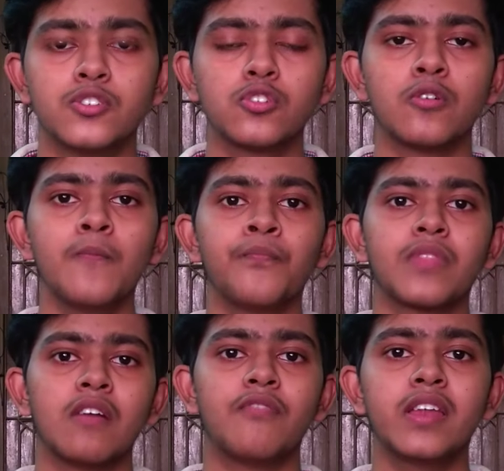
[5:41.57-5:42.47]
So
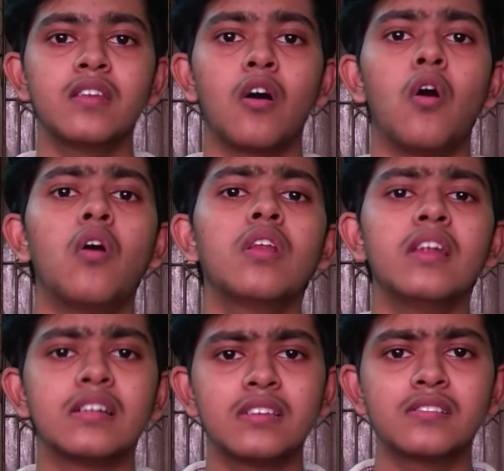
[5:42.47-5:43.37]
when all
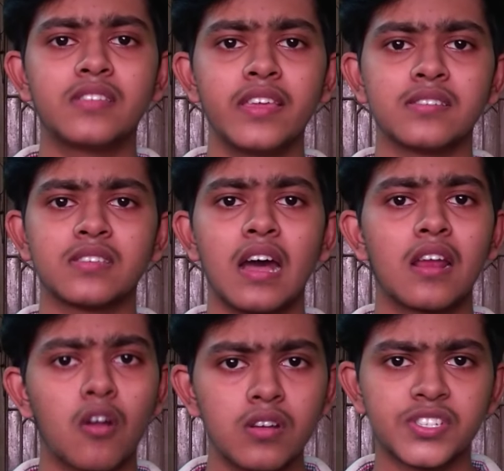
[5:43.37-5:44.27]
other things
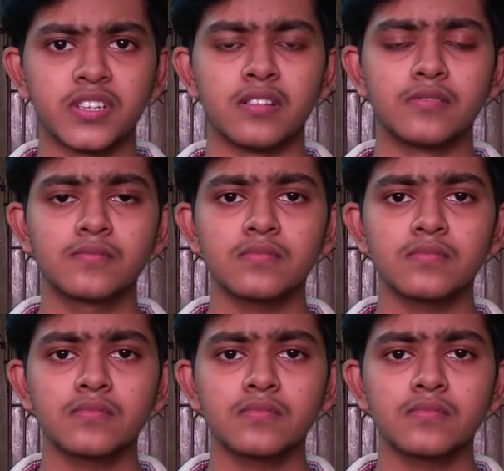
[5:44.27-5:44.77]
are constant,